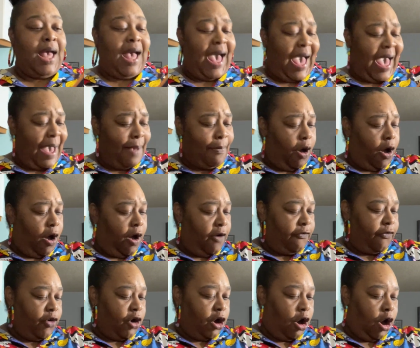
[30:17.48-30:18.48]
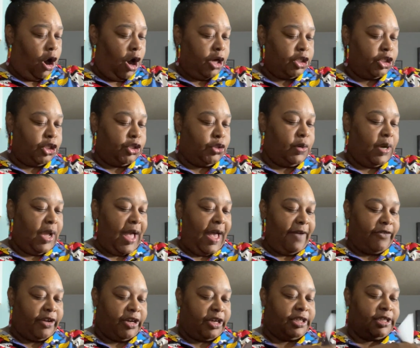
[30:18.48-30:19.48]
I'm all for cartoon
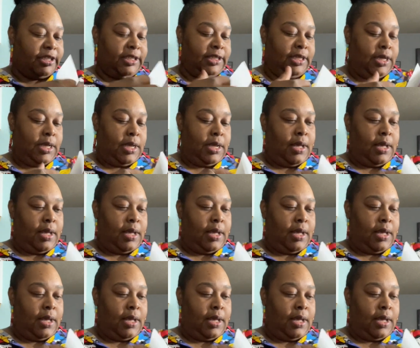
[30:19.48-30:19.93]
covers,